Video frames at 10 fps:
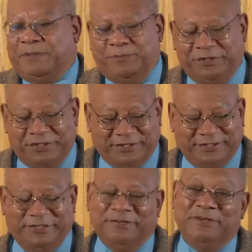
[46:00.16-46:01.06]

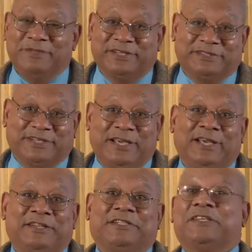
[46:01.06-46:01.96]
appreciated good rums. They said,
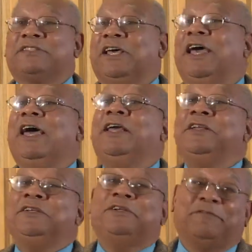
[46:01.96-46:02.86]
This is the
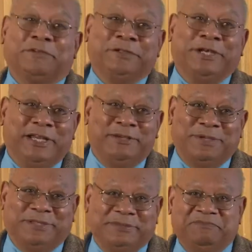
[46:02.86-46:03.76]
end of a good
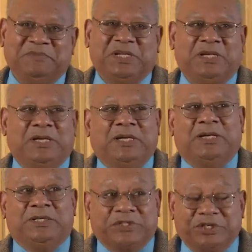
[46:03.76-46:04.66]
label.
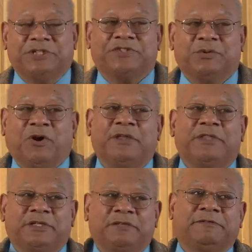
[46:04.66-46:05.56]
She is the one
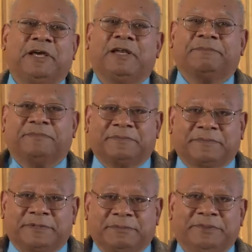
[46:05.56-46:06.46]
that developed
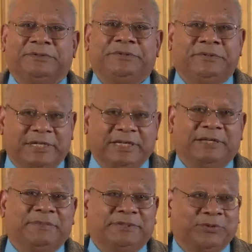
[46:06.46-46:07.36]
the blue
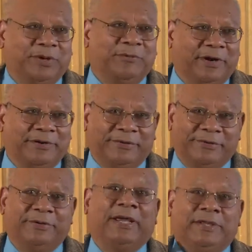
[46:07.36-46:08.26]
label, 21 year
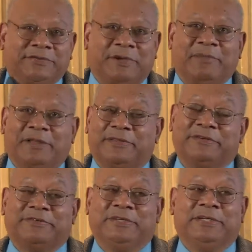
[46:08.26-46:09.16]
old, and some
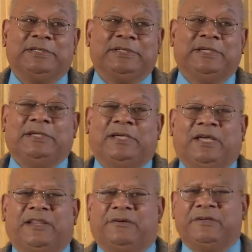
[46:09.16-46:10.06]
others.
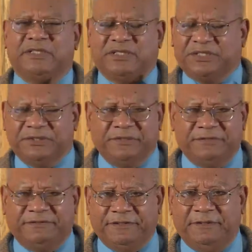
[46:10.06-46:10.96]
Uh, there are only
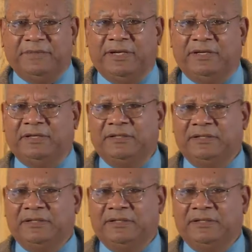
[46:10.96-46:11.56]
two female